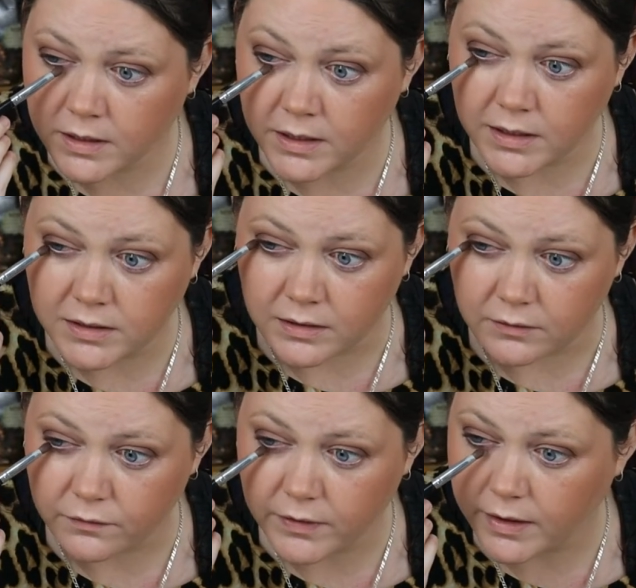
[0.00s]
kicked in
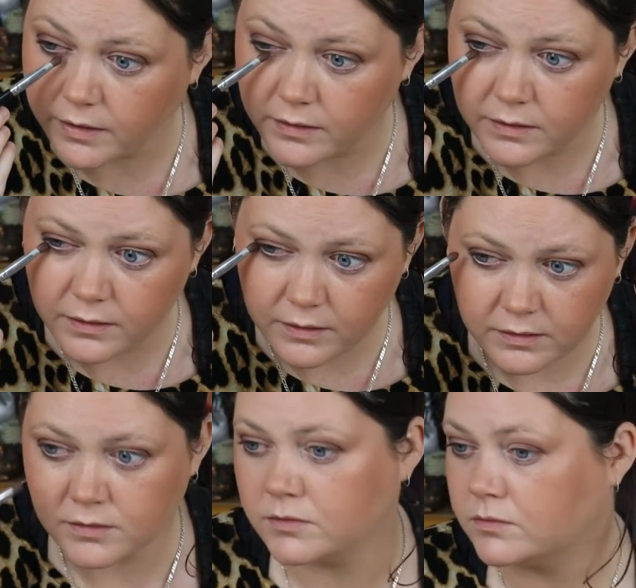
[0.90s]
the face.
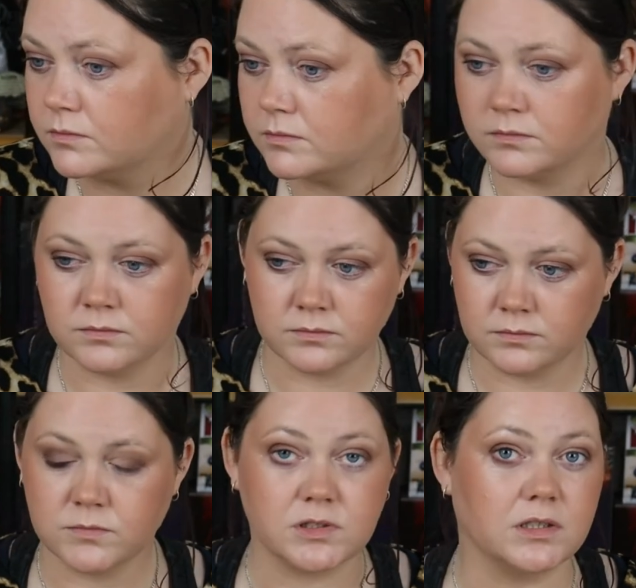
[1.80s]

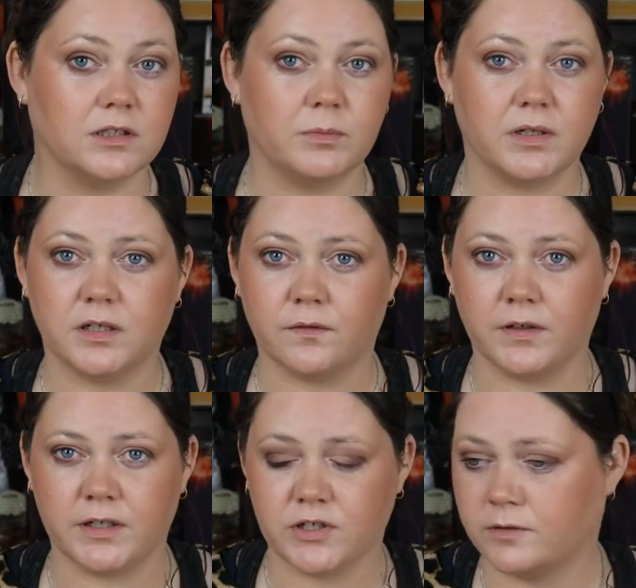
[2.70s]
Just a little bit of
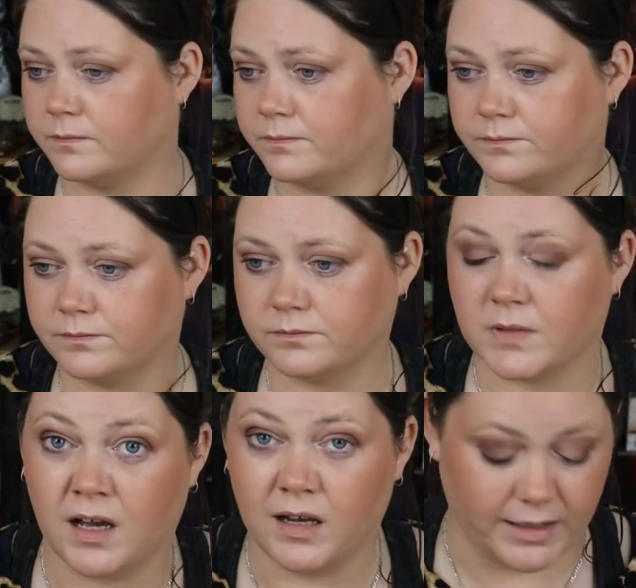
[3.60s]
definition.
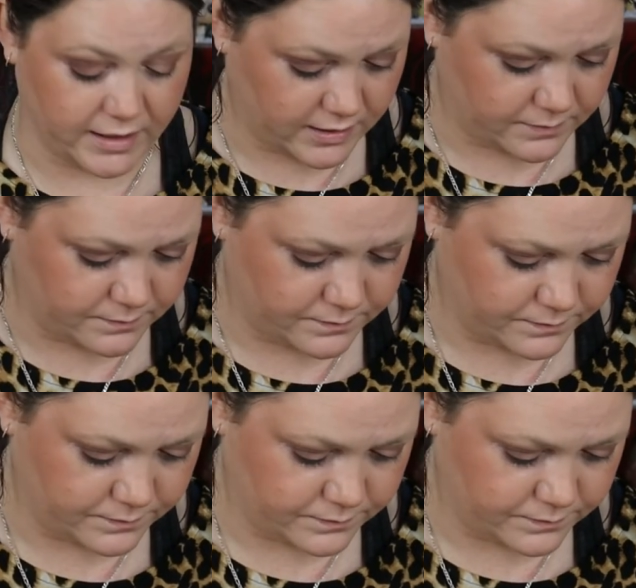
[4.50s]
I like it.